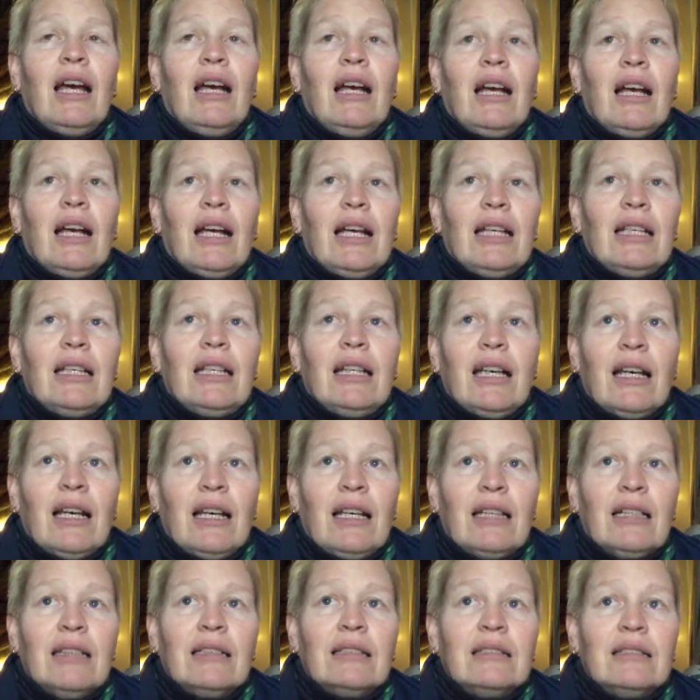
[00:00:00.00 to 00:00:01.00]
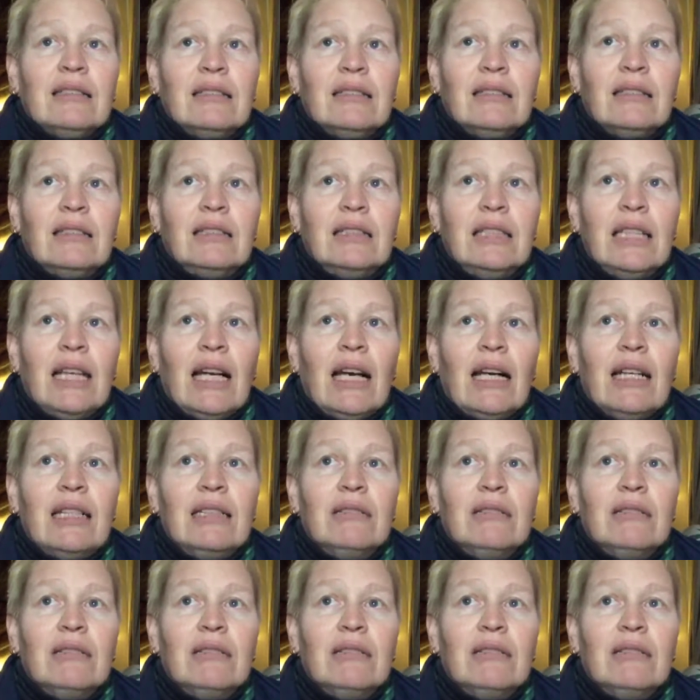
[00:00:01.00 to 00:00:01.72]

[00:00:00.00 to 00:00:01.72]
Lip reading: And yeah,